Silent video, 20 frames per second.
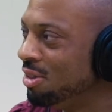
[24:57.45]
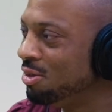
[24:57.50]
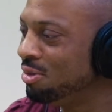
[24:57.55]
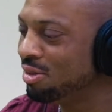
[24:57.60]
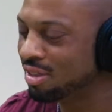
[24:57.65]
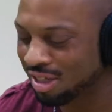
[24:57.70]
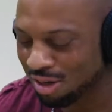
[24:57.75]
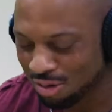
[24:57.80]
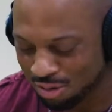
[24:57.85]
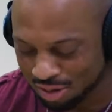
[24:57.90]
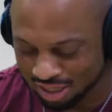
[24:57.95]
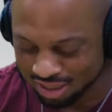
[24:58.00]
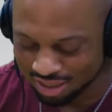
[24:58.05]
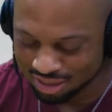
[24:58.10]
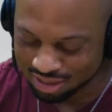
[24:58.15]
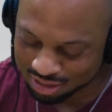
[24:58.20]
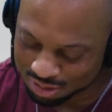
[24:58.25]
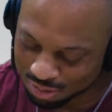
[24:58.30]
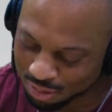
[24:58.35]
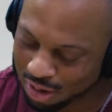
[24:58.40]
You can say, okay,
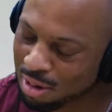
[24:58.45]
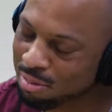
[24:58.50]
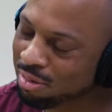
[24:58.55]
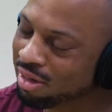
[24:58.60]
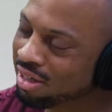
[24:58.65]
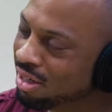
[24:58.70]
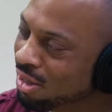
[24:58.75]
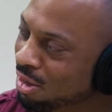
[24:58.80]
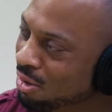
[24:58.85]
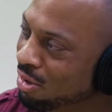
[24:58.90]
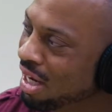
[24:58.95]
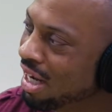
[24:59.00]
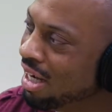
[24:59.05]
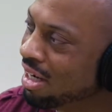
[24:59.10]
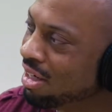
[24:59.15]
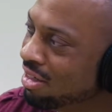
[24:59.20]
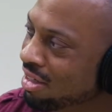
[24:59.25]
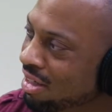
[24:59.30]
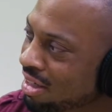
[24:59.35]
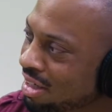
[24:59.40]
this is the way I'm going to go now.